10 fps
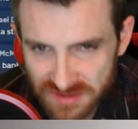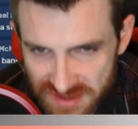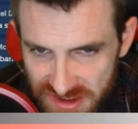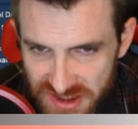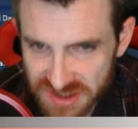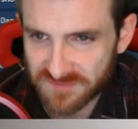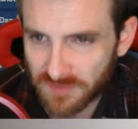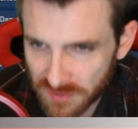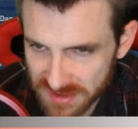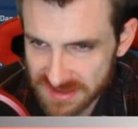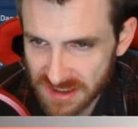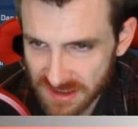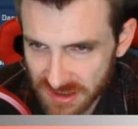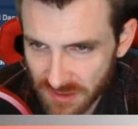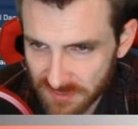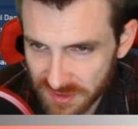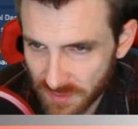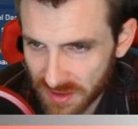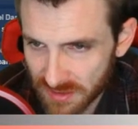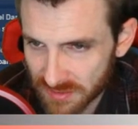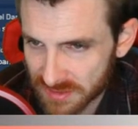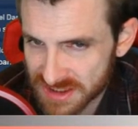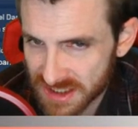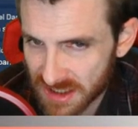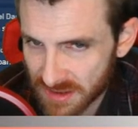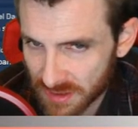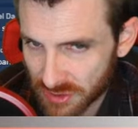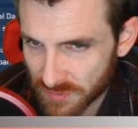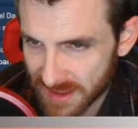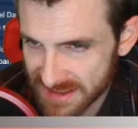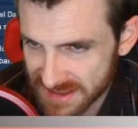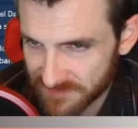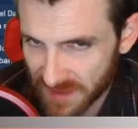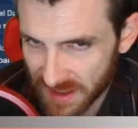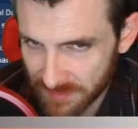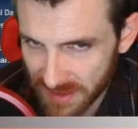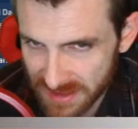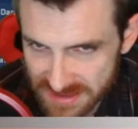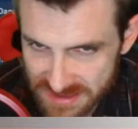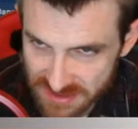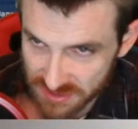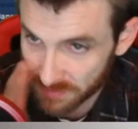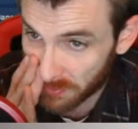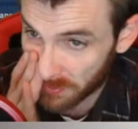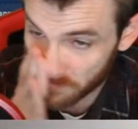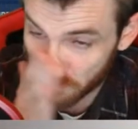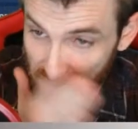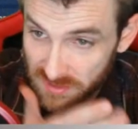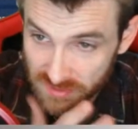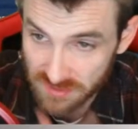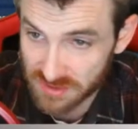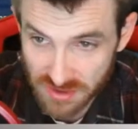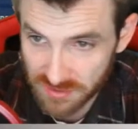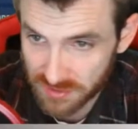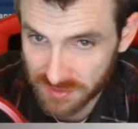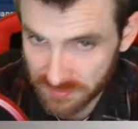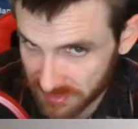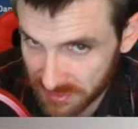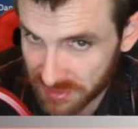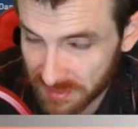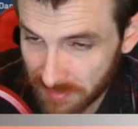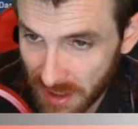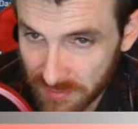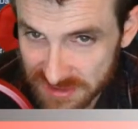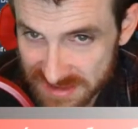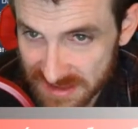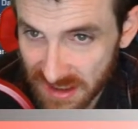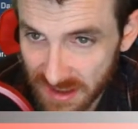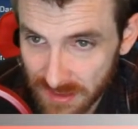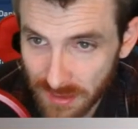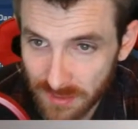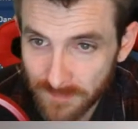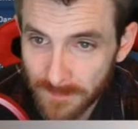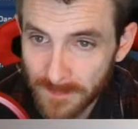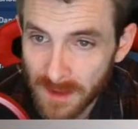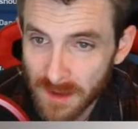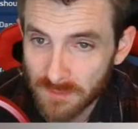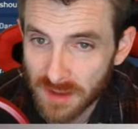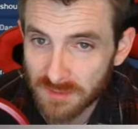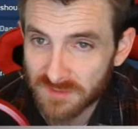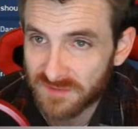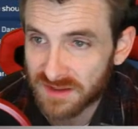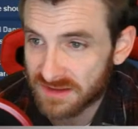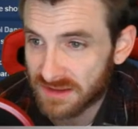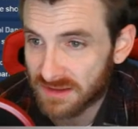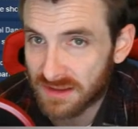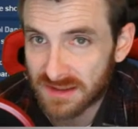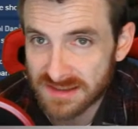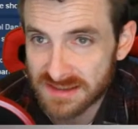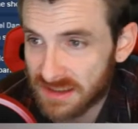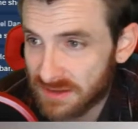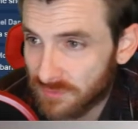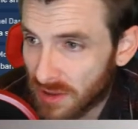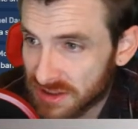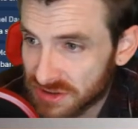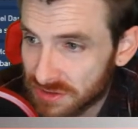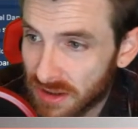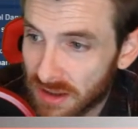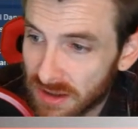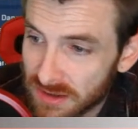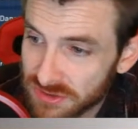a niche for it. It's not going to go anywhere. She's got a crazy fan base to the point where they're going to buy what she's got. Maybe if anything, like I said, watch your